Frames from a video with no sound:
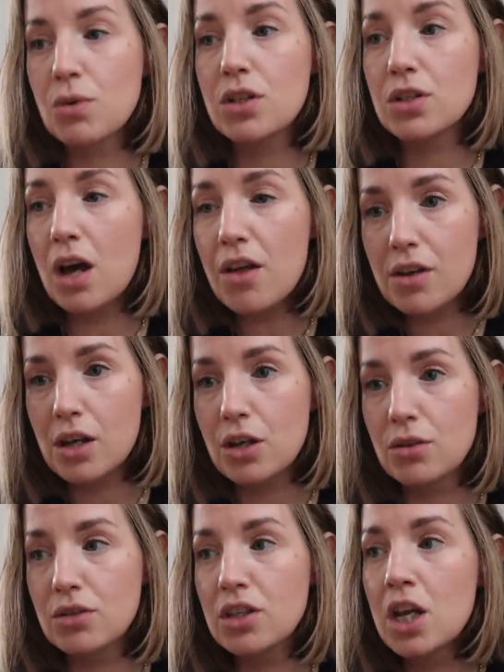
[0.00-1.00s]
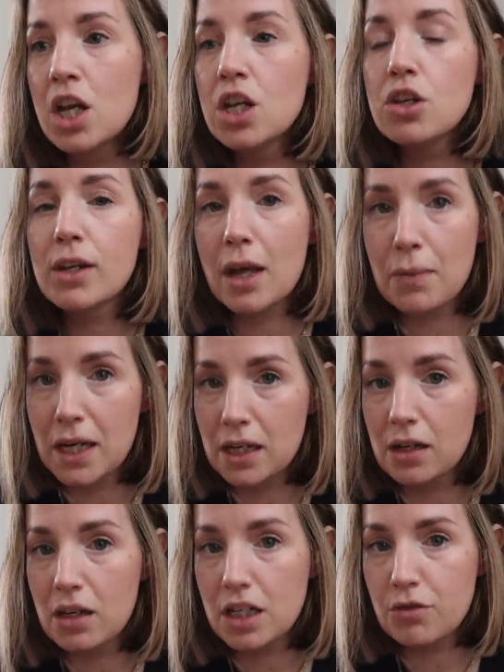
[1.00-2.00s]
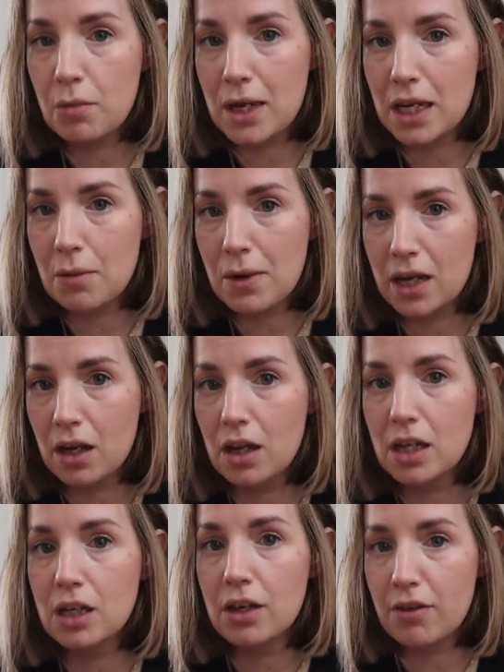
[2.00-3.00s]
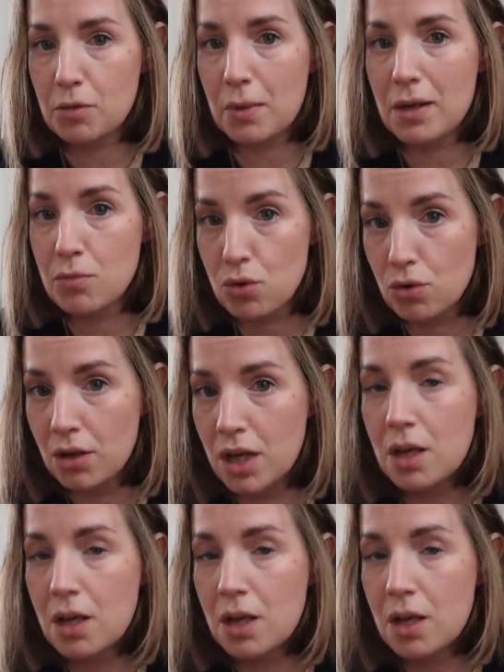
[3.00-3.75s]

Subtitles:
Whereas other loans, you get penalised for paying it back early and you have to pay more